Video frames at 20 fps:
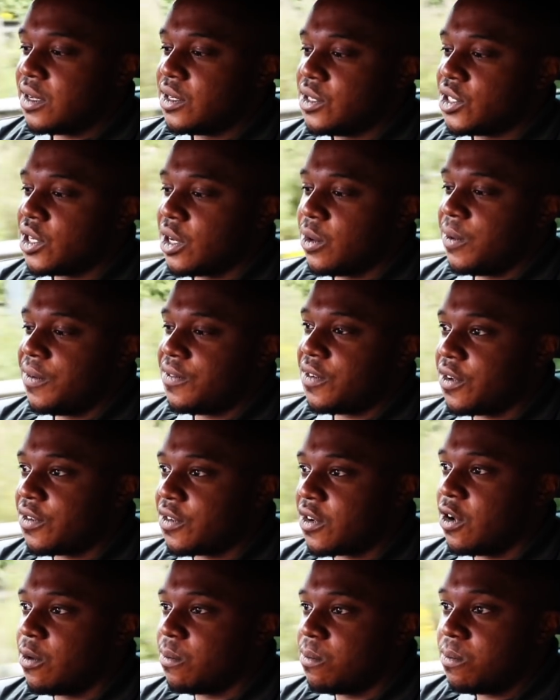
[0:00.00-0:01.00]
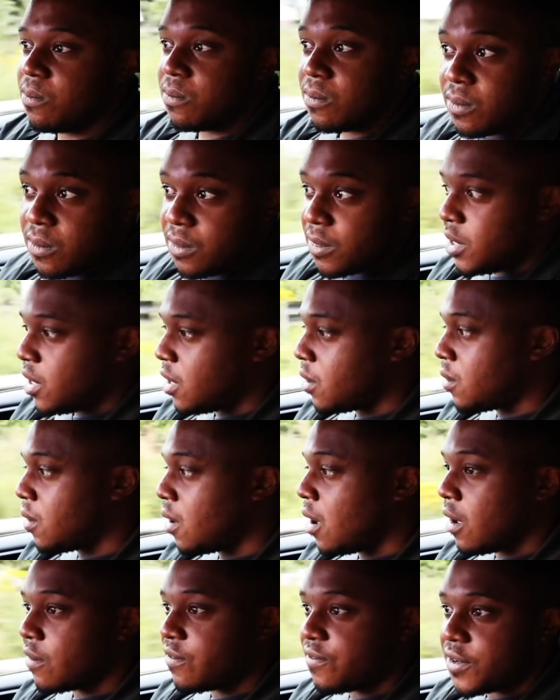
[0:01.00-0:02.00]
So we've just come, you know,
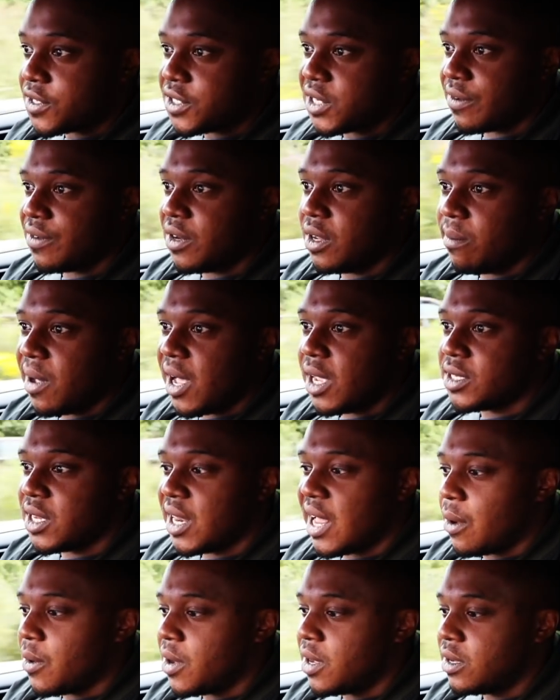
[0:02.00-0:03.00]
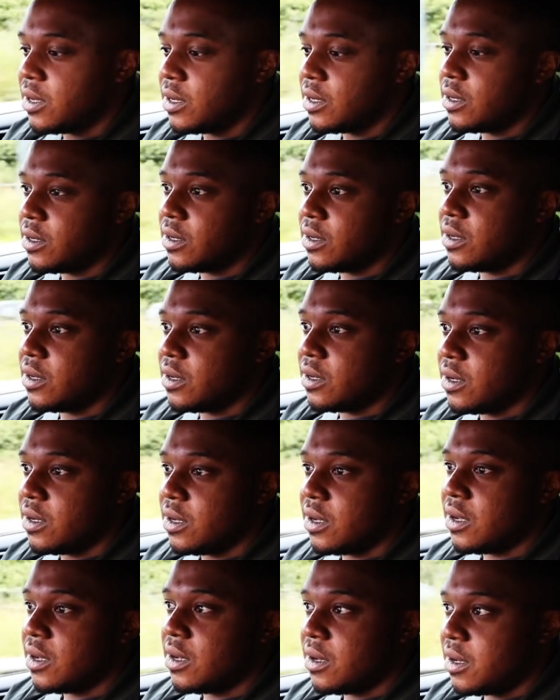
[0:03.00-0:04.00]
off a 70 miles an hour
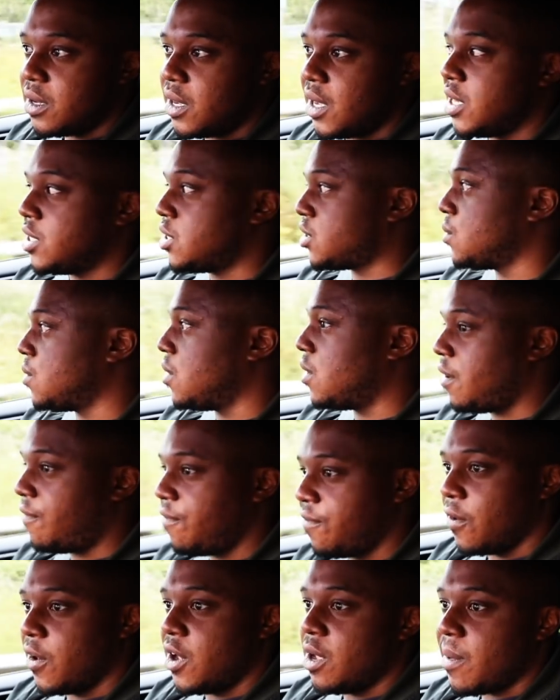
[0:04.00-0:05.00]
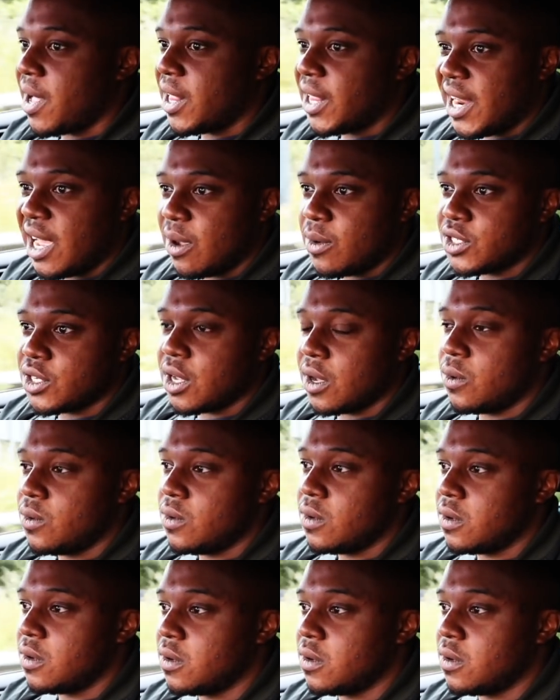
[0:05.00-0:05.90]
into a 40 mile an hour zone.